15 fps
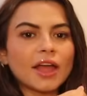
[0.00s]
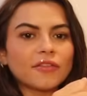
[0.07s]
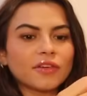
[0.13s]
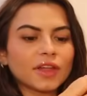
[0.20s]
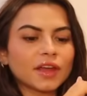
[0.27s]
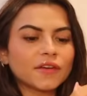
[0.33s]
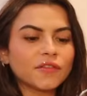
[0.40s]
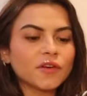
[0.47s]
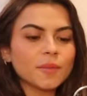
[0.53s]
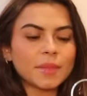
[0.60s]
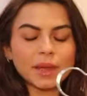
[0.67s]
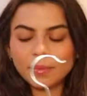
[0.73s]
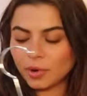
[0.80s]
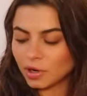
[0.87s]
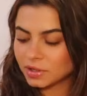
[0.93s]
I feel like for
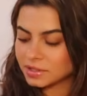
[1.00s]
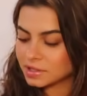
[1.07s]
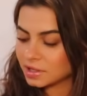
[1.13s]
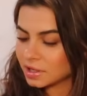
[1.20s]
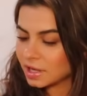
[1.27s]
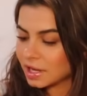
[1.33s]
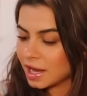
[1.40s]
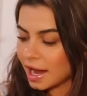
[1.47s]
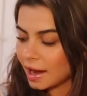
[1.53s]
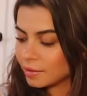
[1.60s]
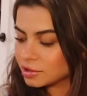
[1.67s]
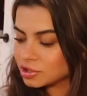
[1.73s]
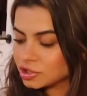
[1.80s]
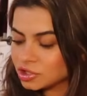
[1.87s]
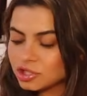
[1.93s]
me personally, I
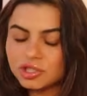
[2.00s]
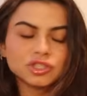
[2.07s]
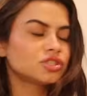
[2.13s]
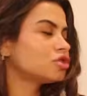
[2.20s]
was just